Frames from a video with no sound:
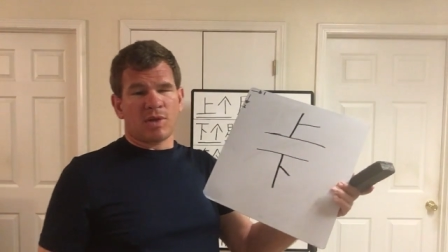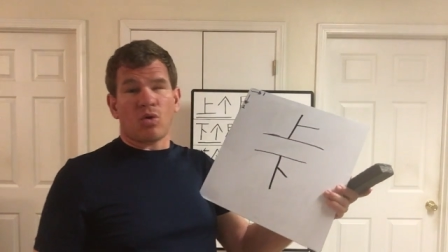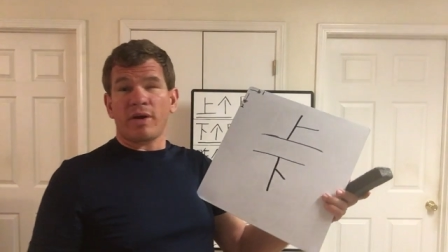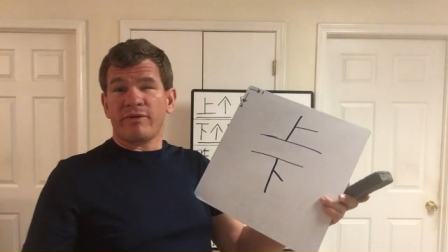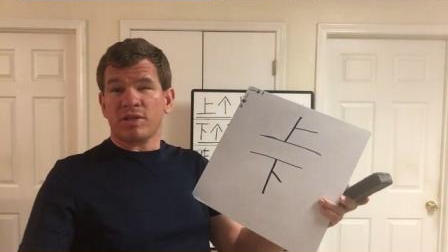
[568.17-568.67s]

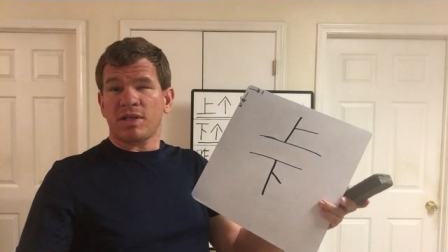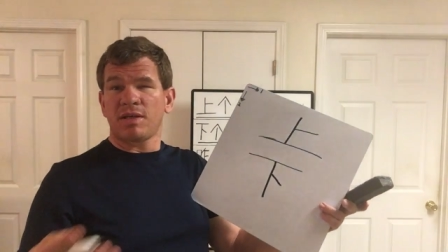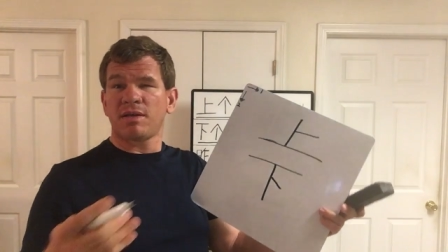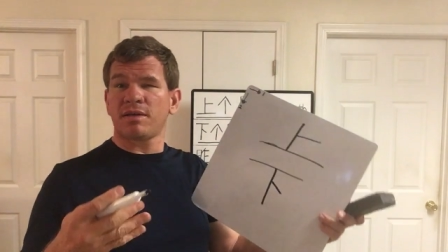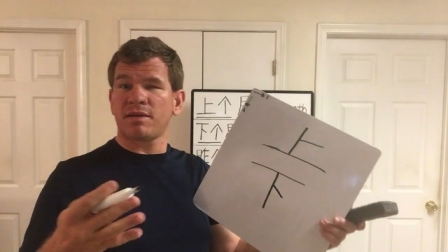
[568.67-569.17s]
or even
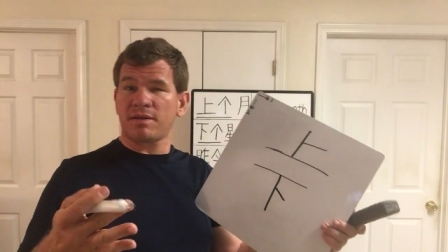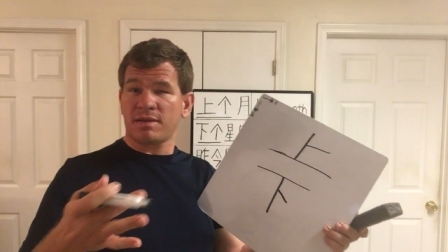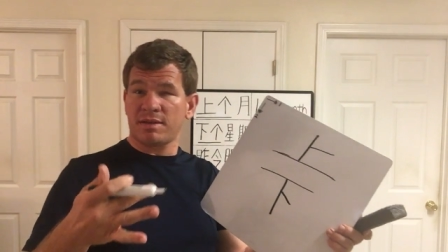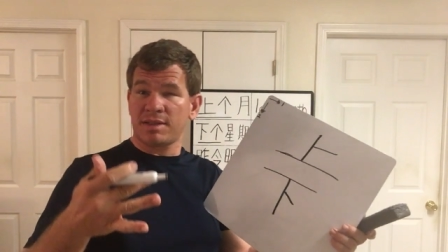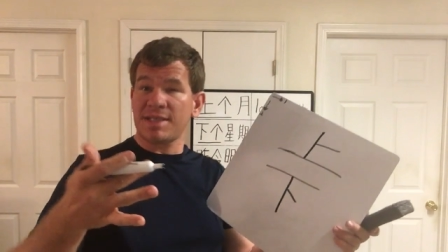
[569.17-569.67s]

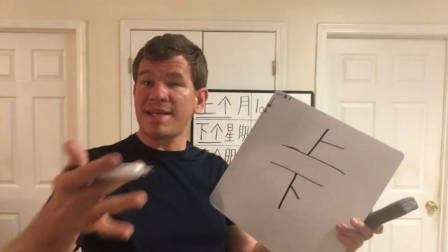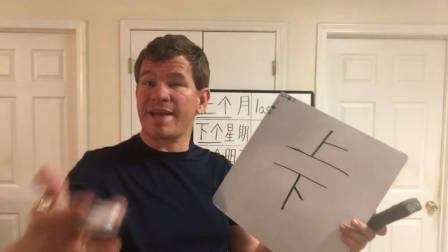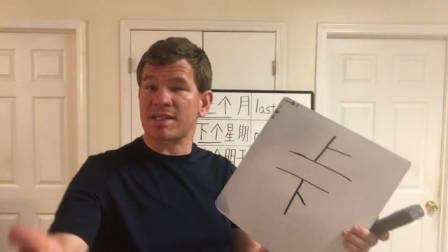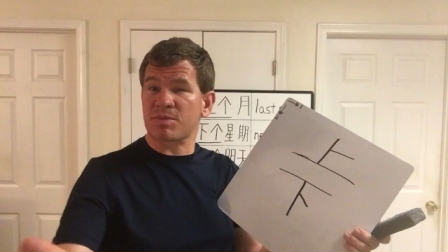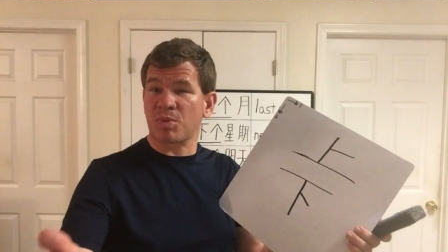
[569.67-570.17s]
the
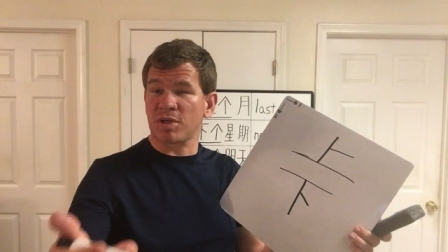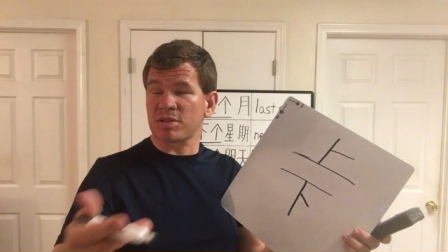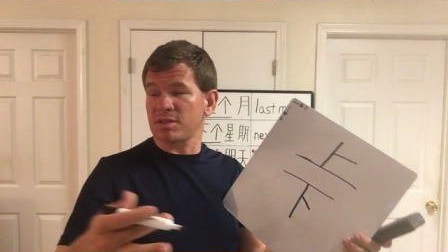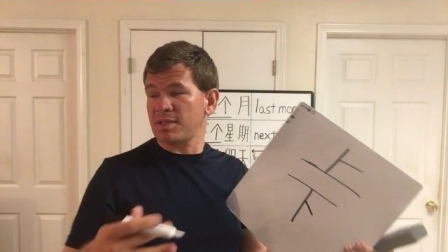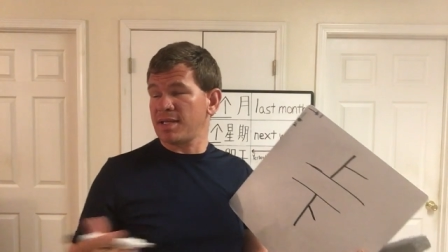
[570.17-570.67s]
next
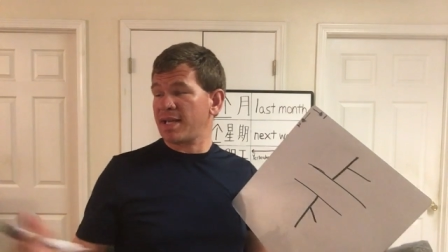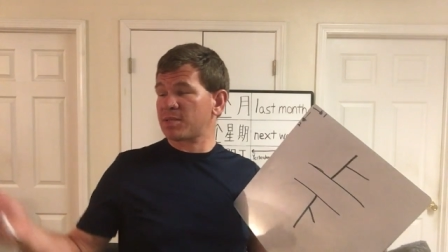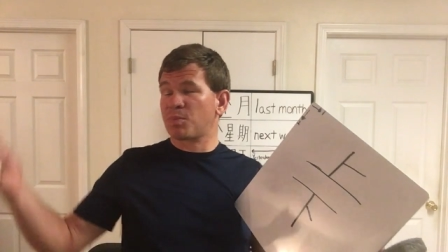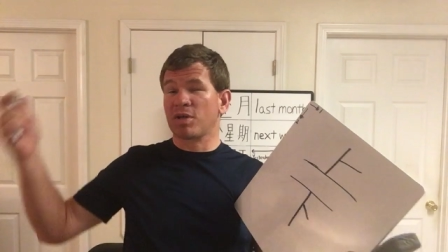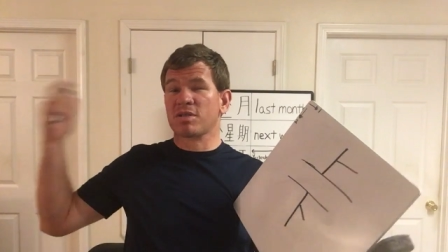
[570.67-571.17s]
person, the
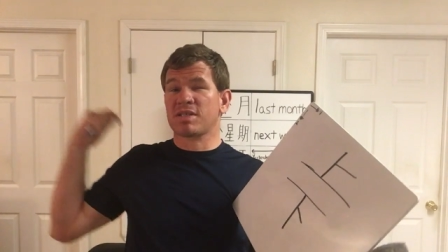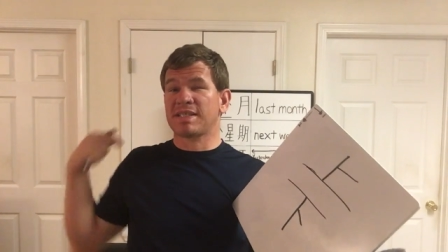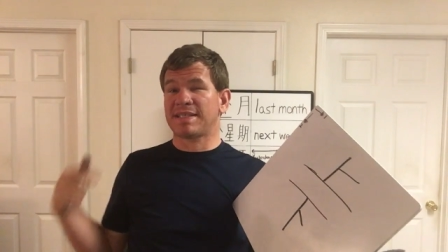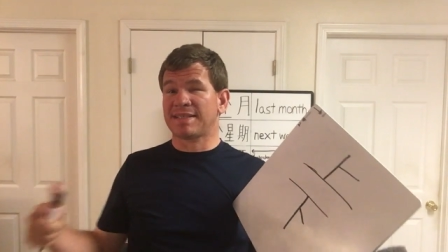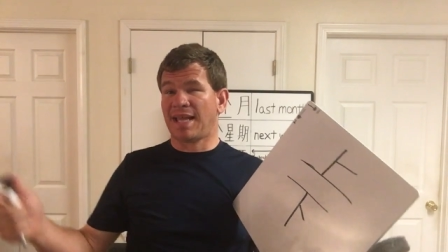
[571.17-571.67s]
next
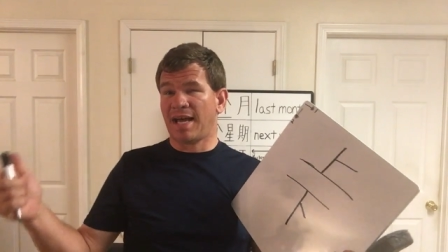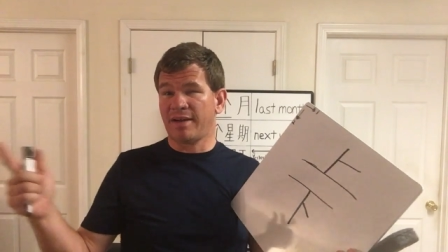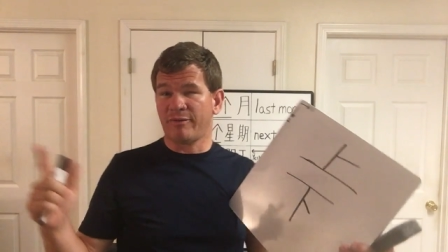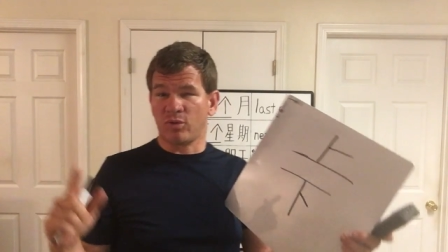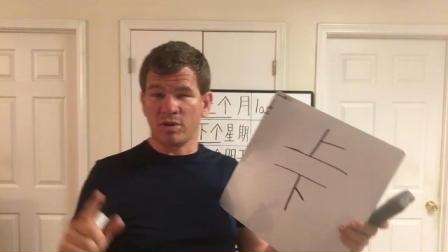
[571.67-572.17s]
person in
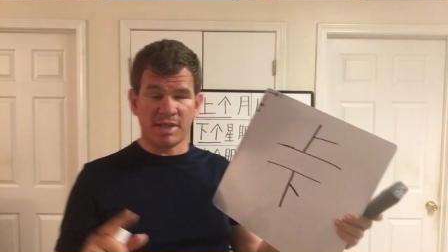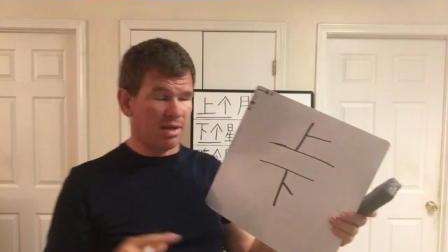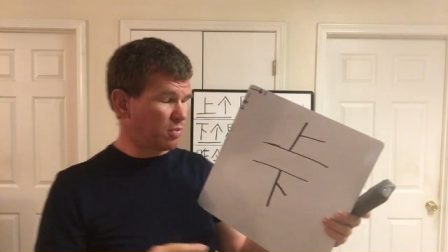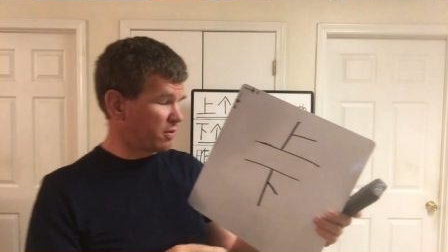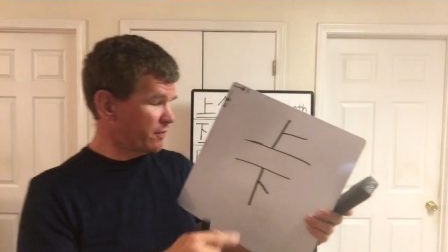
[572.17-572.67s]
line, for
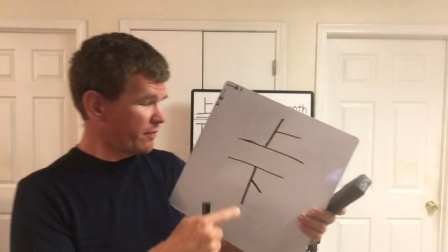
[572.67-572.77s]
example.